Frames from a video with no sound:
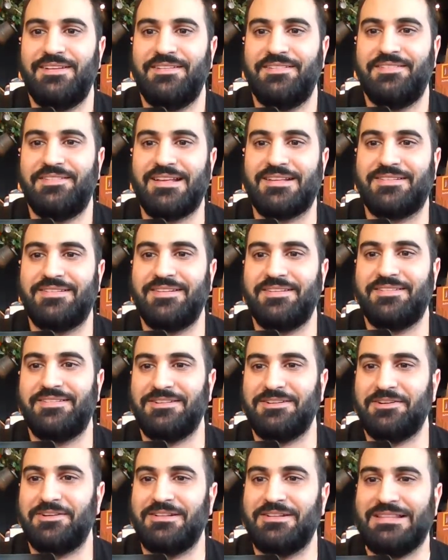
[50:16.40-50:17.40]
Zach says a
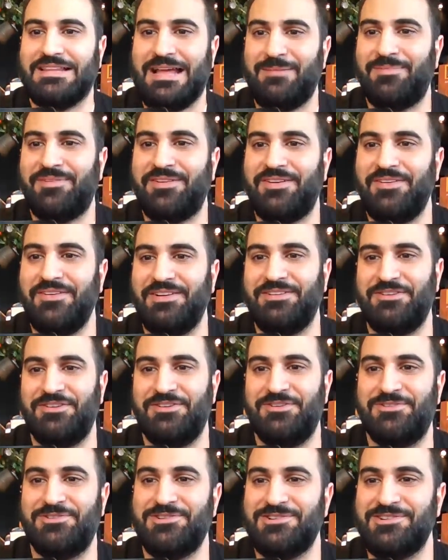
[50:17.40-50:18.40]
lot of lambs here in New
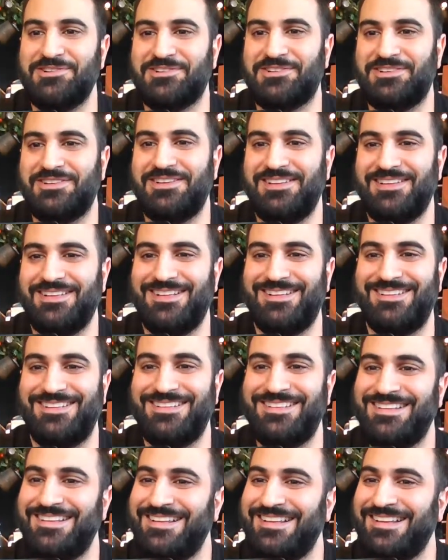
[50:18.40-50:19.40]
York.
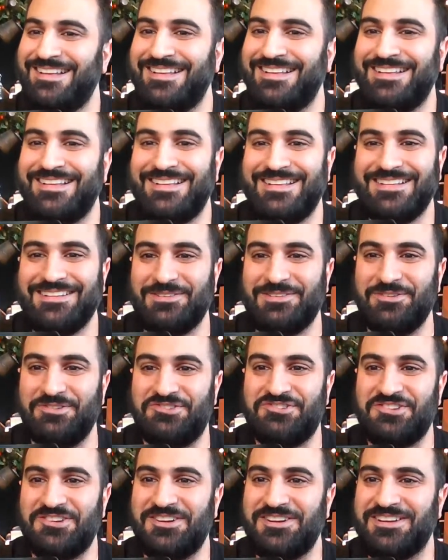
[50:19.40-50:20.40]
Good
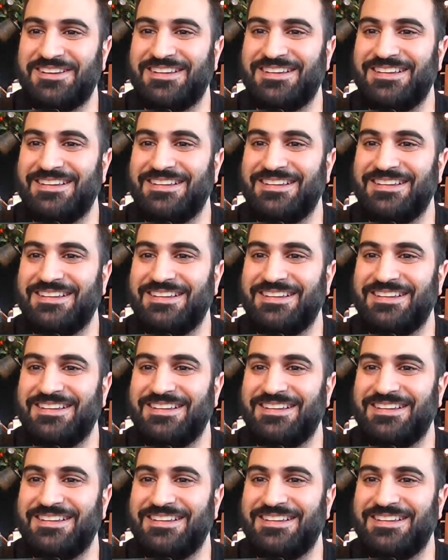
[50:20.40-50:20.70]
joke.